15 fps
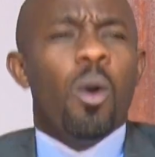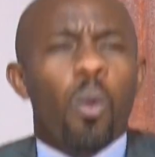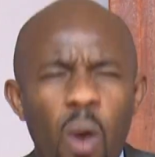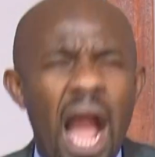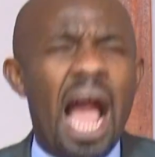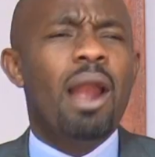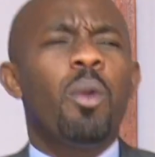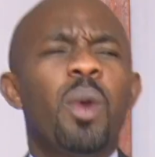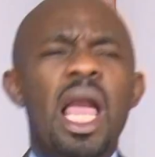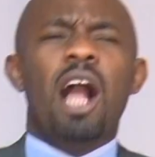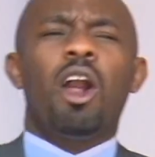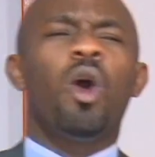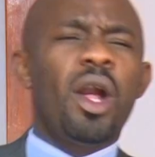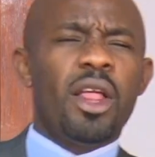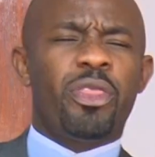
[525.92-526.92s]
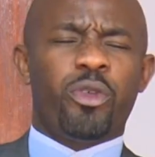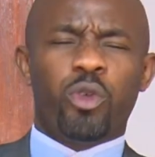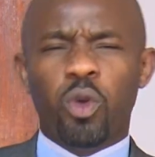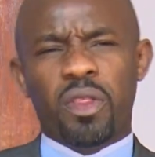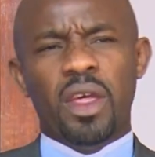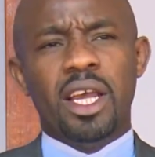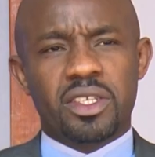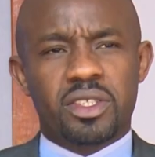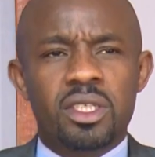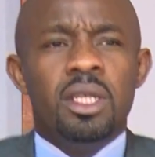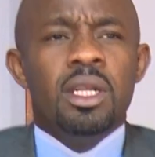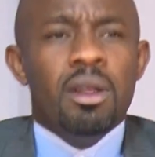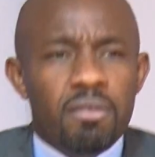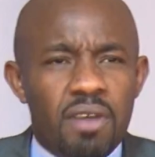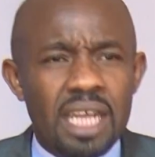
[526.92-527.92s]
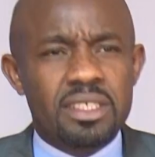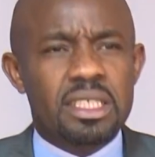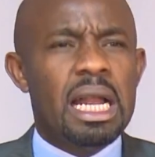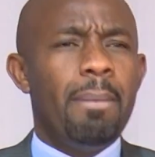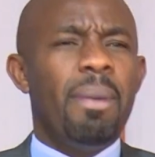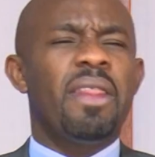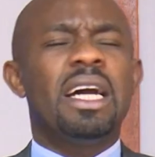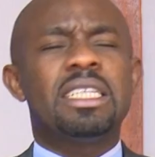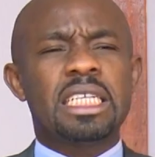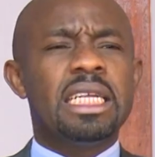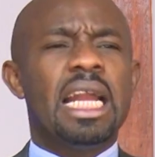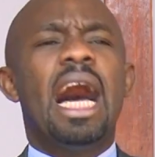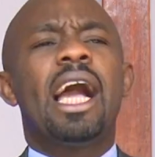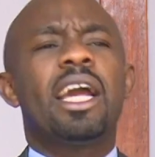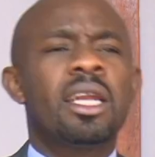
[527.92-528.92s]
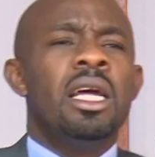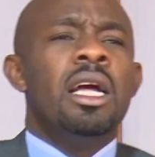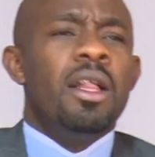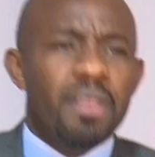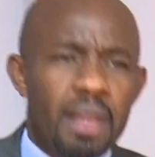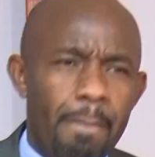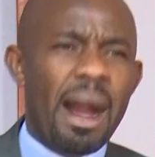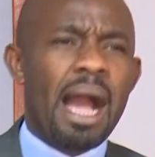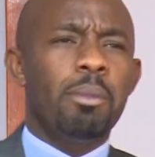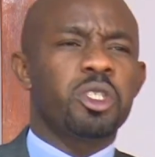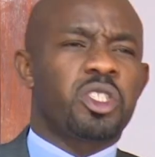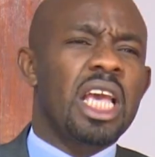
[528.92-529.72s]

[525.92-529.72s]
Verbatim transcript: while we are going through this? Verse number 39, the Bible